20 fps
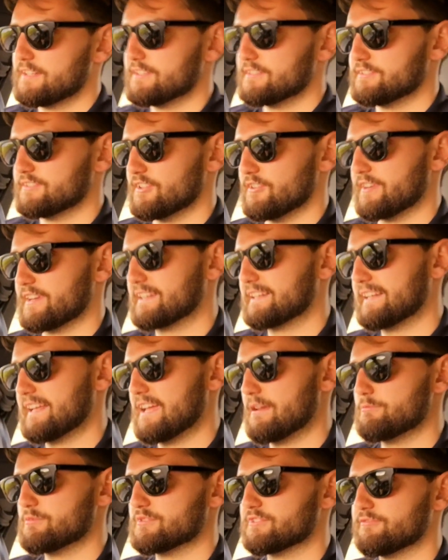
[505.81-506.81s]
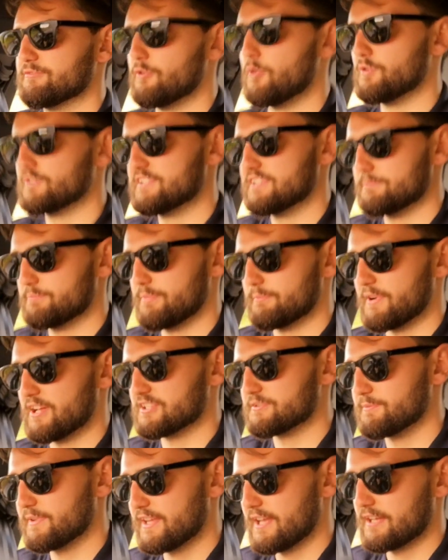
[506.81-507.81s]
So it claims 40
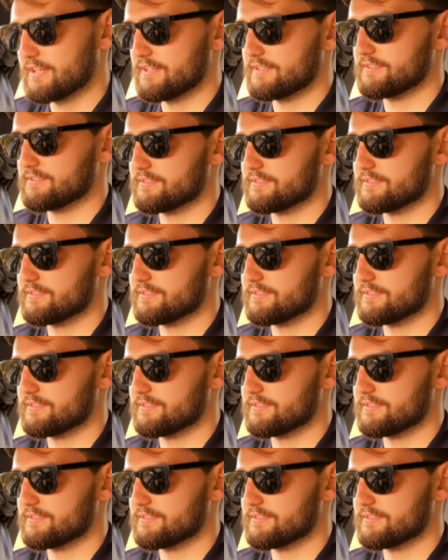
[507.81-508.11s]
miles per gallon